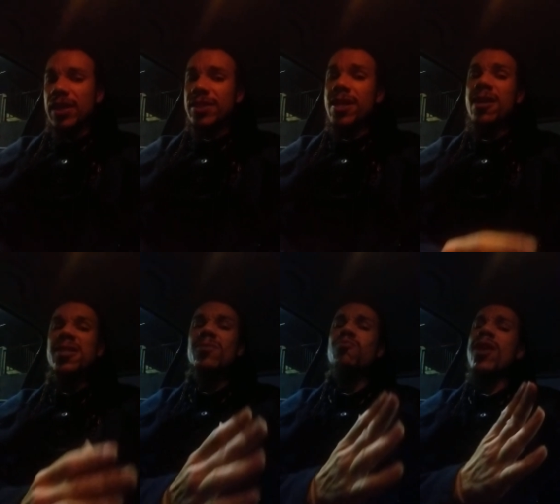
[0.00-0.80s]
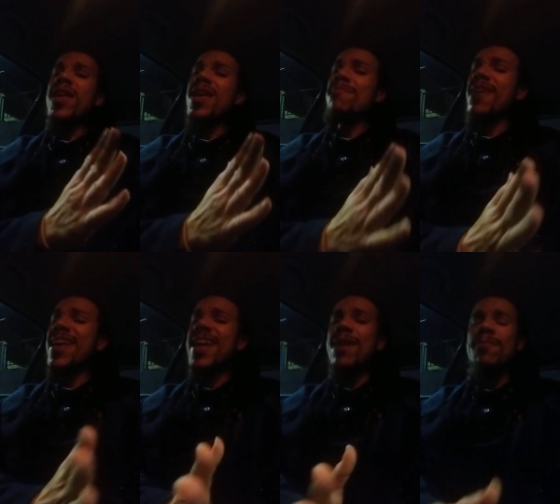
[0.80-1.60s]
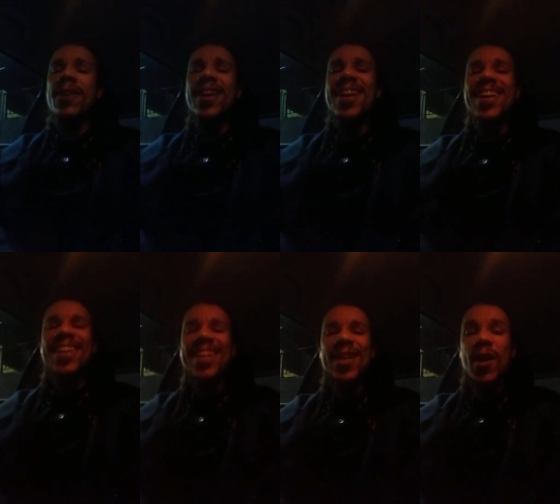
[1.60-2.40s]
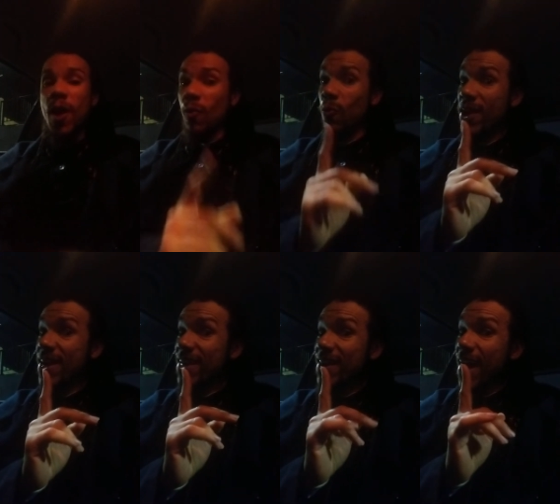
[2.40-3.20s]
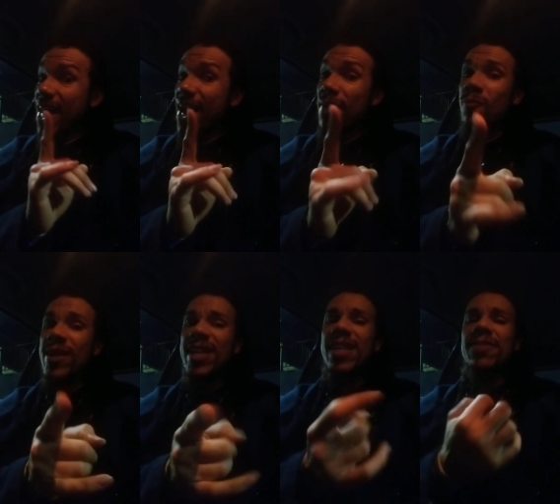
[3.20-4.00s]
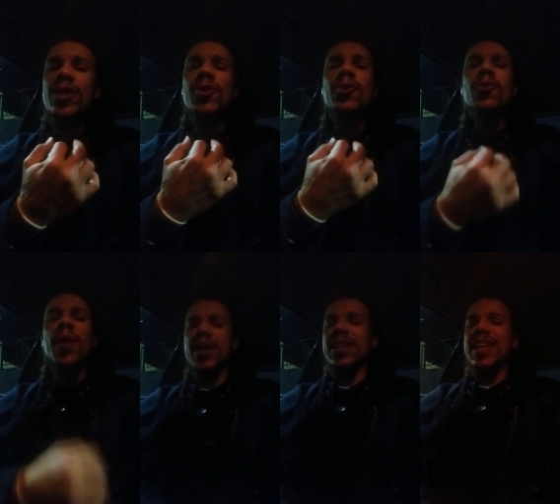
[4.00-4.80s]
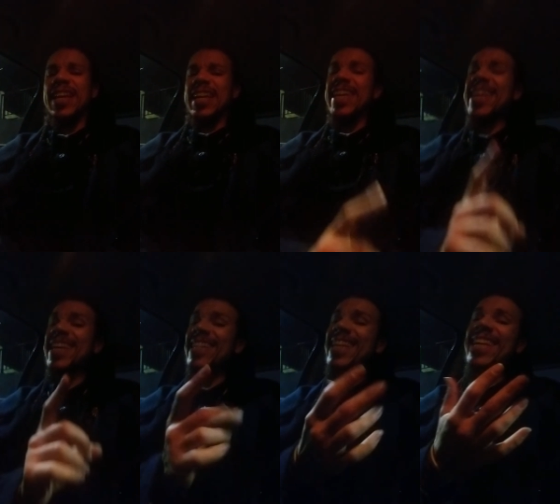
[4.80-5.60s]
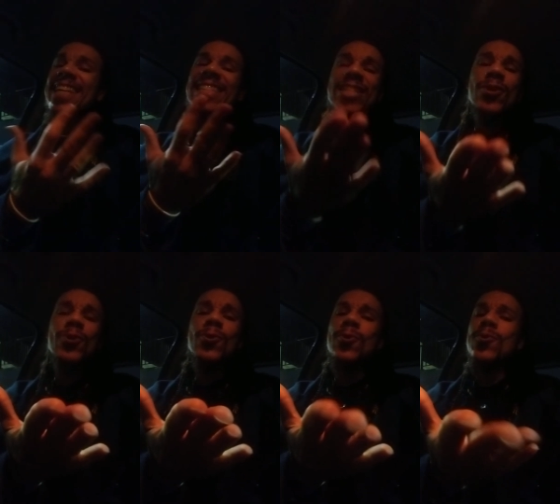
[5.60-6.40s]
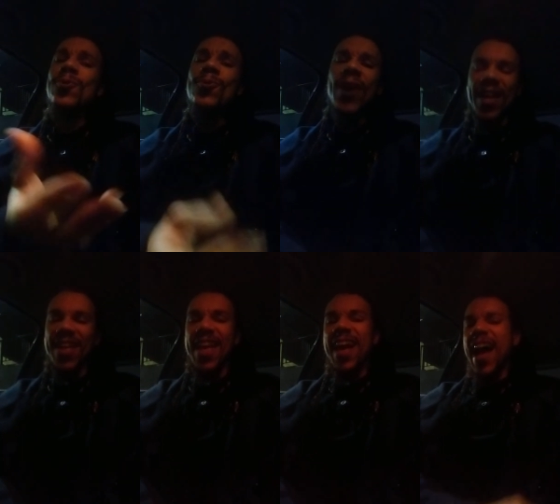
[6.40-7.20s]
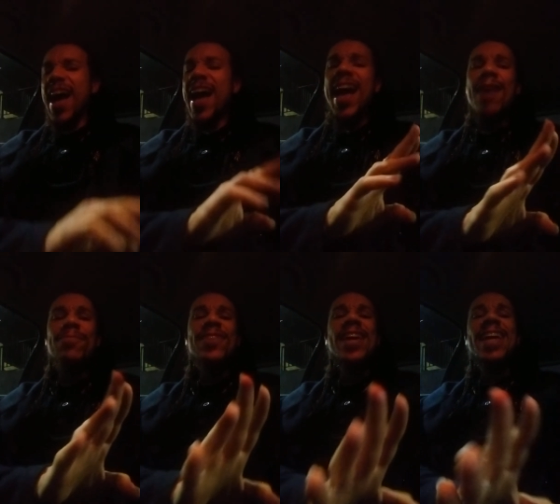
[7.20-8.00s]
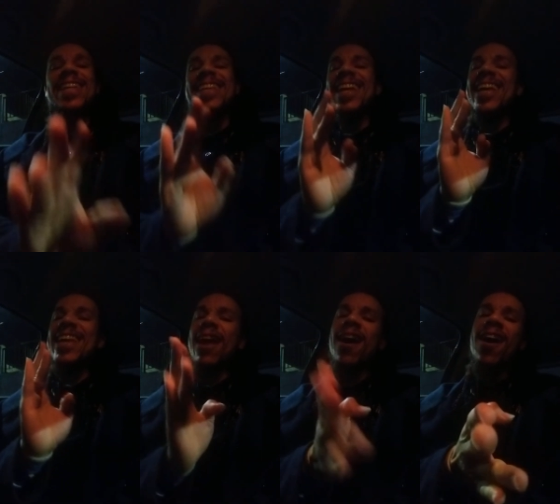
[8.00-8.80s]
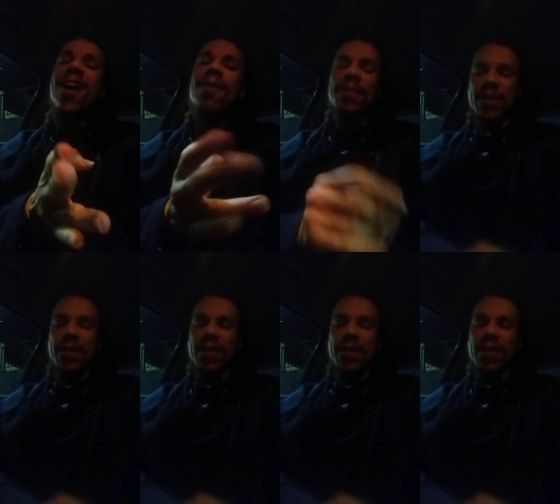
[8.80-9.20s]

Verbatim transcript: Just remember when I'm with you, it is you I'm thinking of.